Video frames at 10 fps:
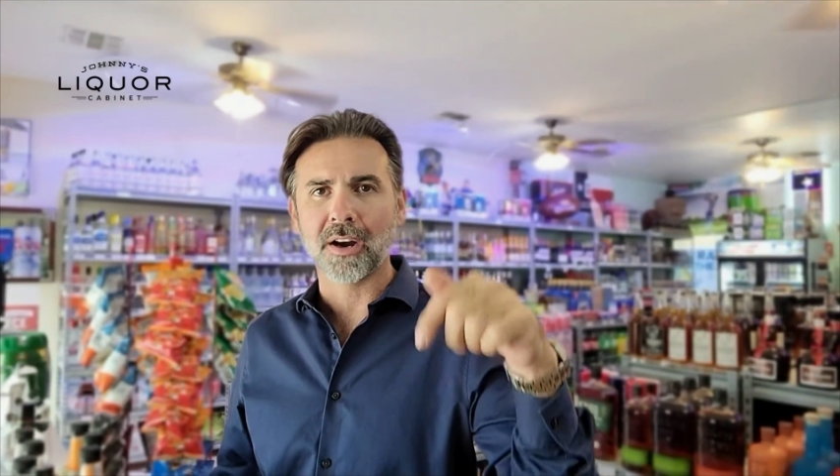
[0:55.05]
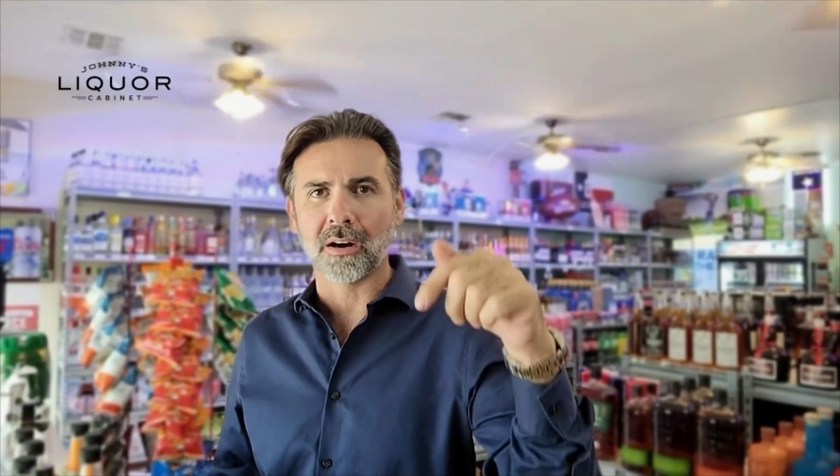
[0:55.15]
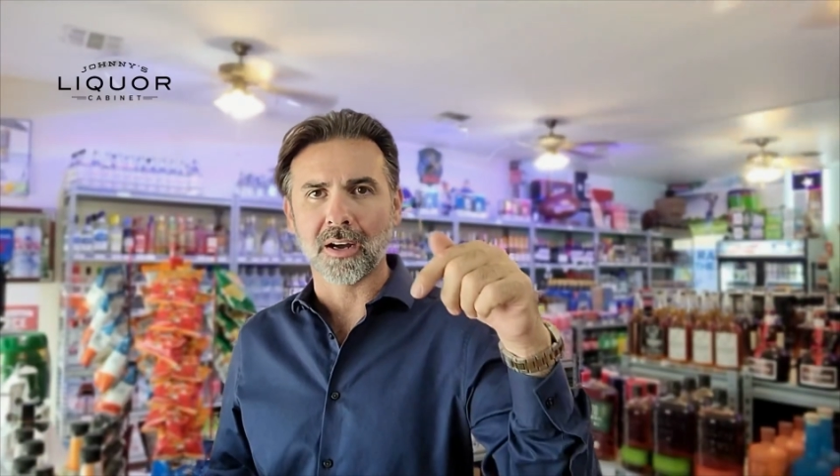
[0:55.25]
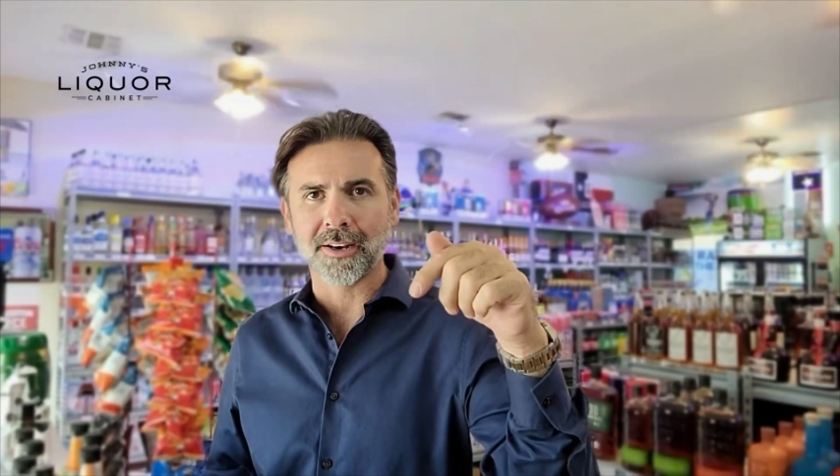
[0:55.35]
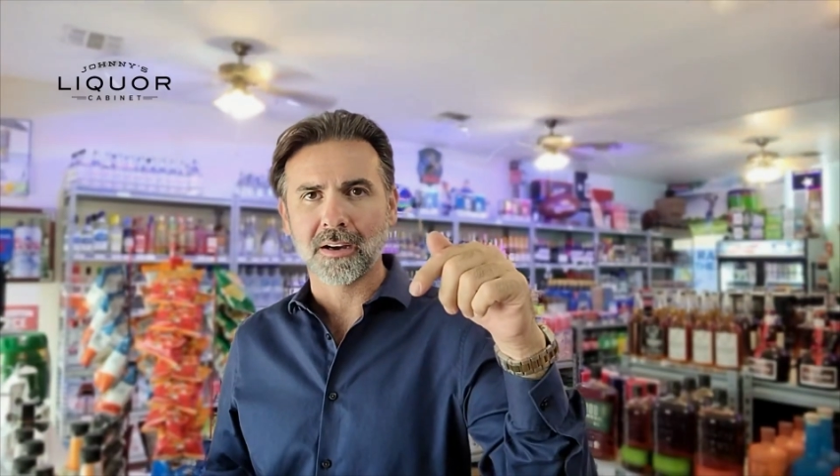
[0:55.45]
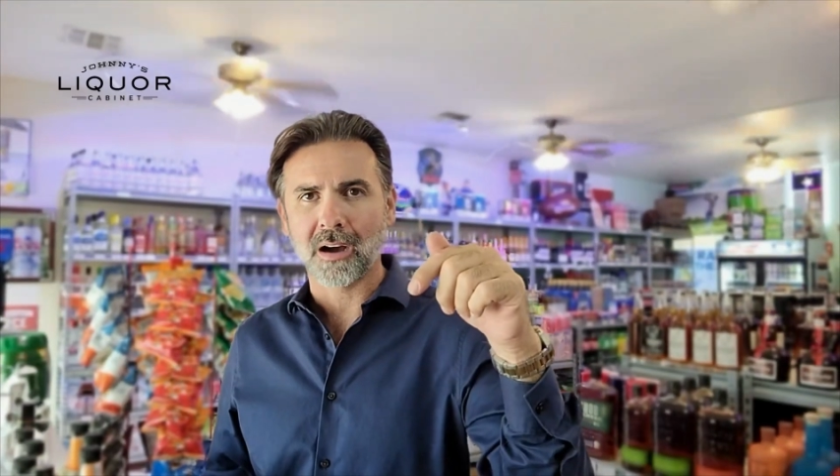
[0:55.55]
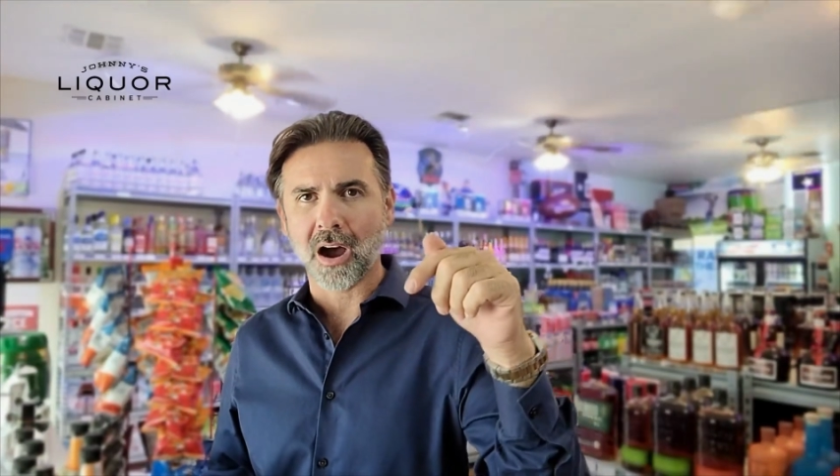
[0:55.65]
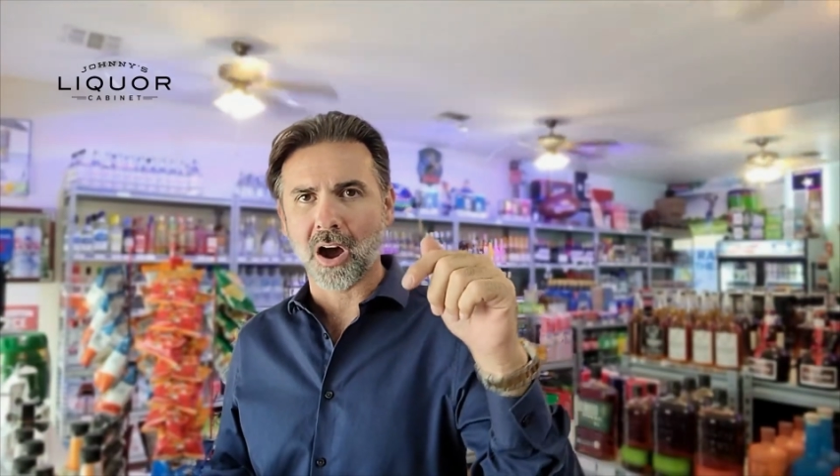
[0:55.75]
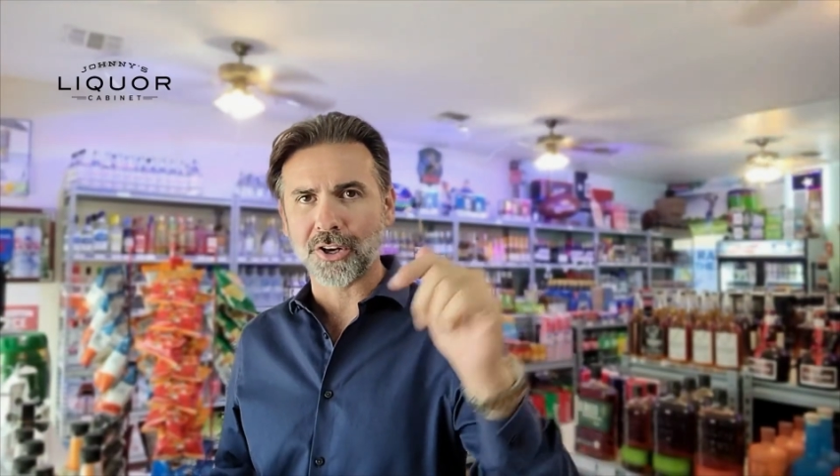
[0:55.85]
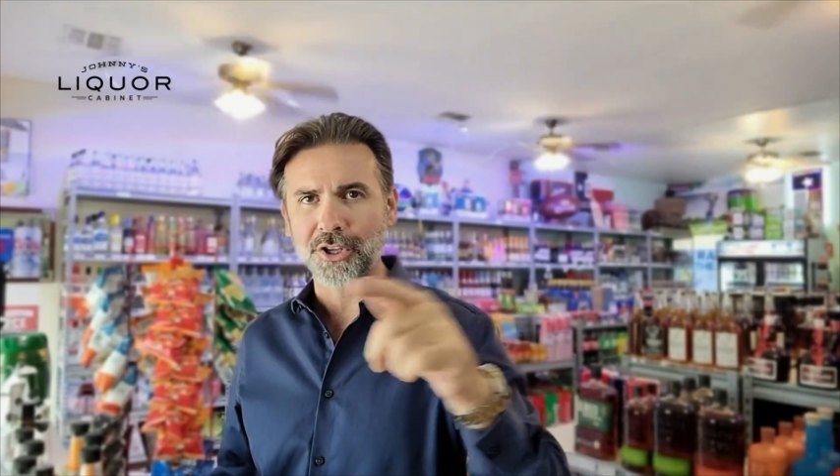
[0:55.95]
on
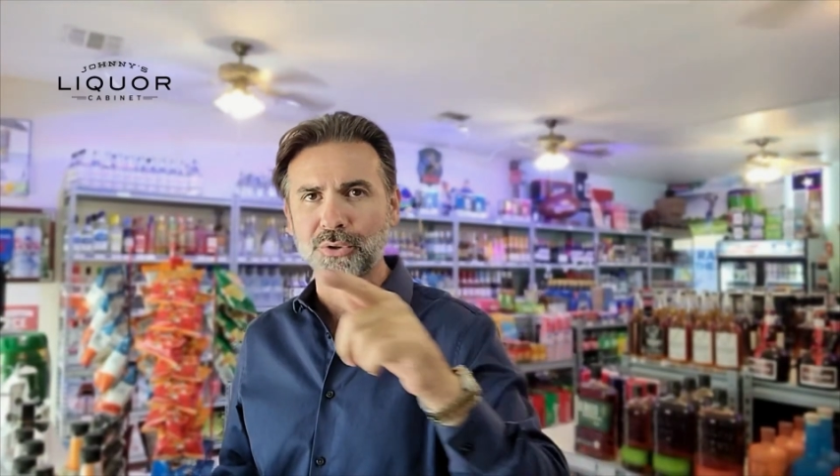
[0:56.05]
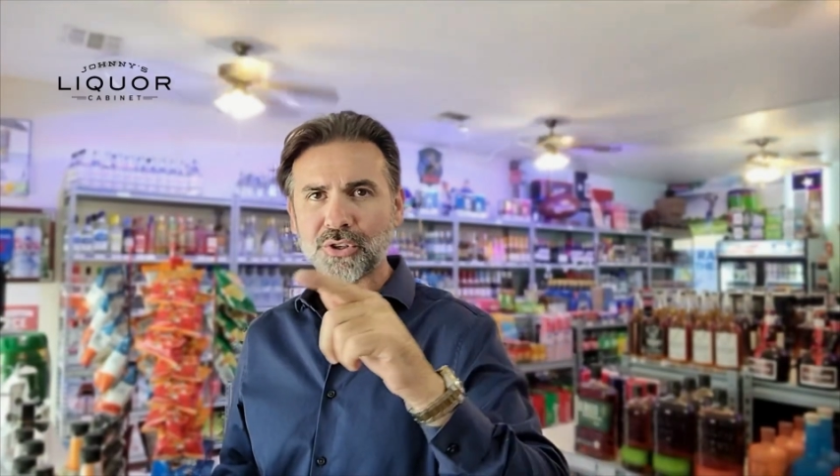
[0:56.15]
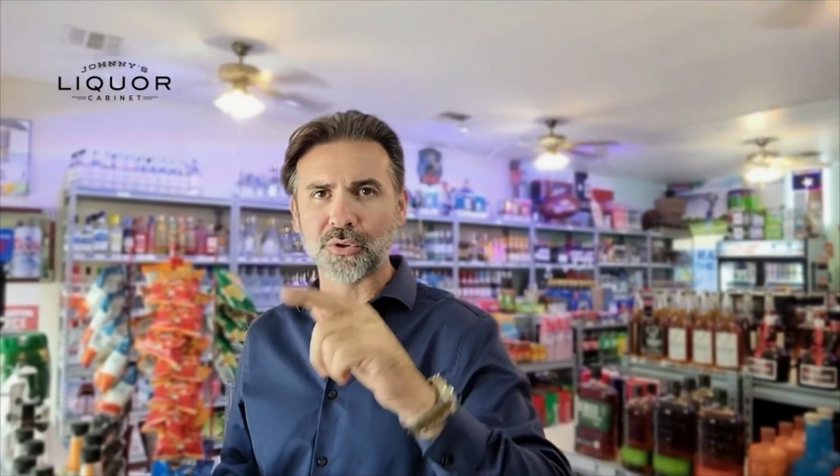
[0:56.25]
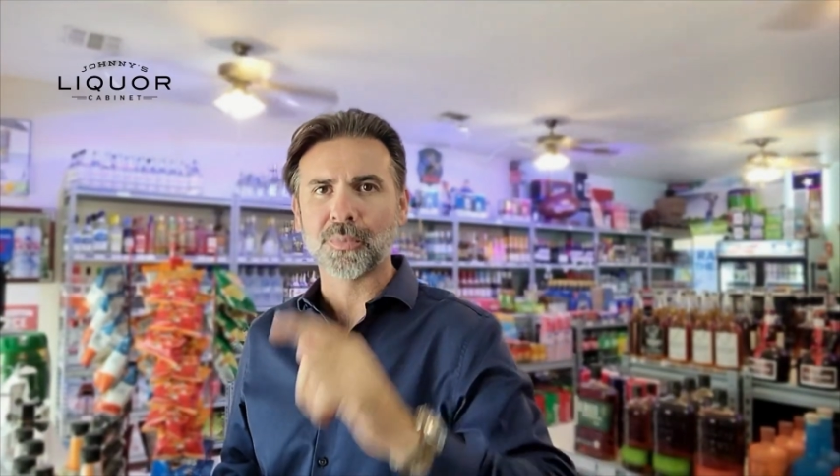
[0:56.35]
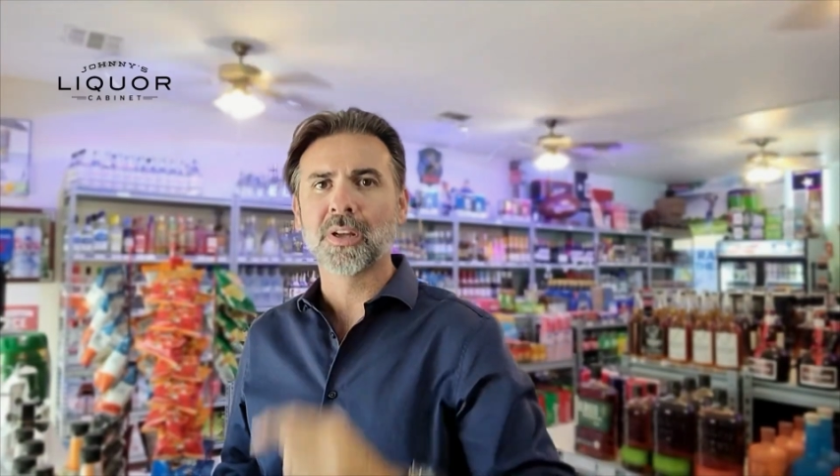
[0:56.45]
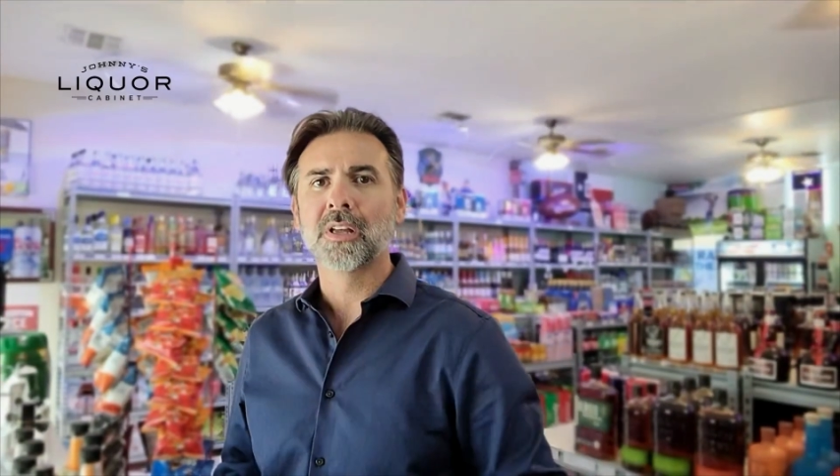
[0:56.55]
YouTube.